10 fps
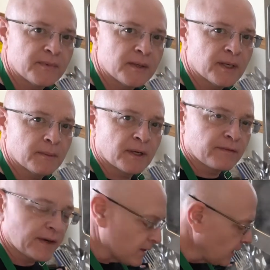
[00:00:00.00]
Maybe I would
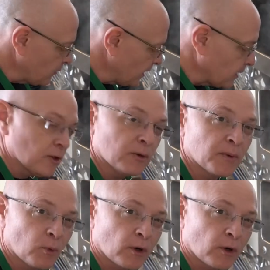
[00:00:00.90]
add a little bit more